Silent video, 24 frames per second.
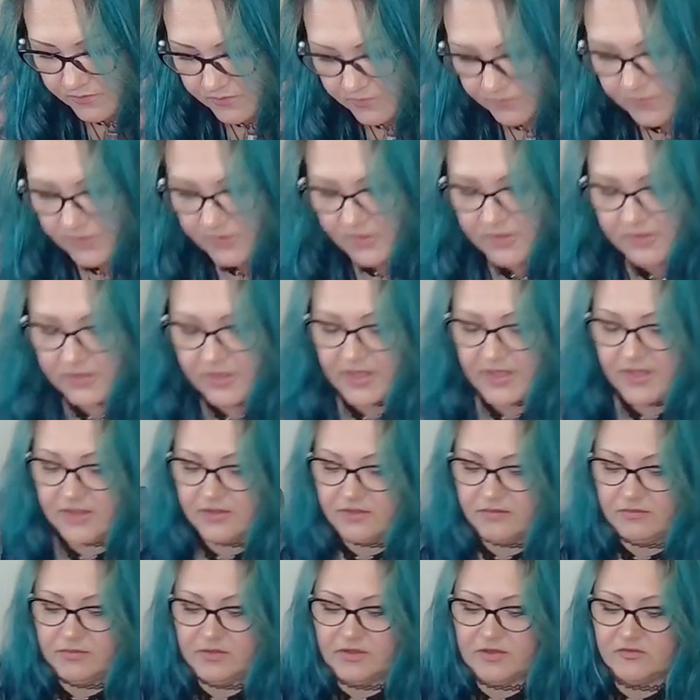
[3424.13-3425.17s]
really like
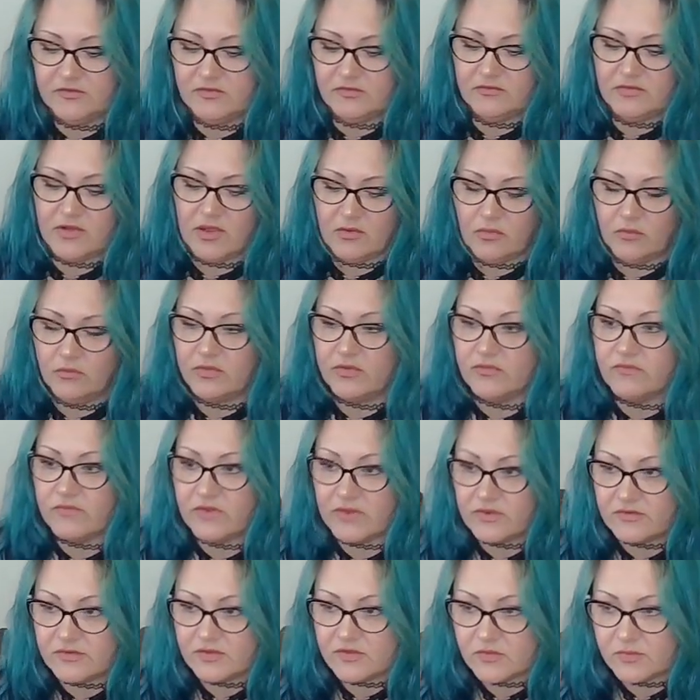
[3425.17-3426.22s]
because they're not only
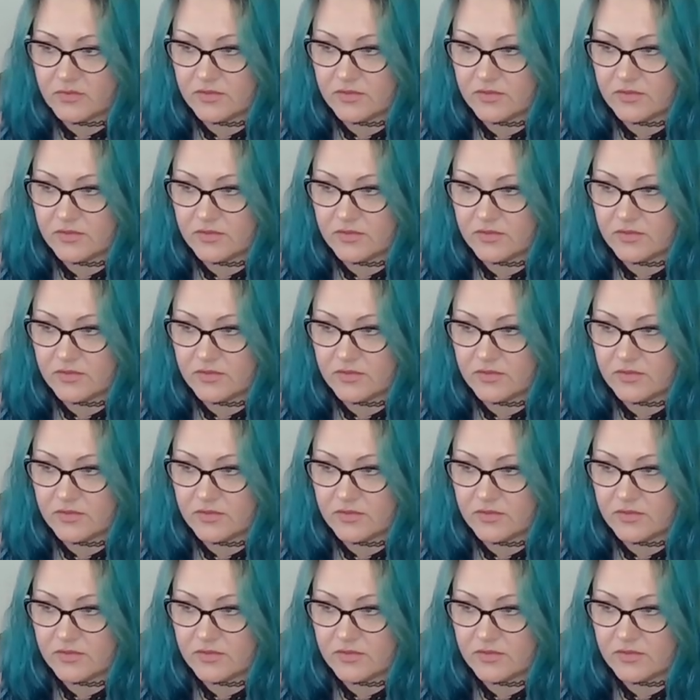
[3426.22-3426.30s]
vintage,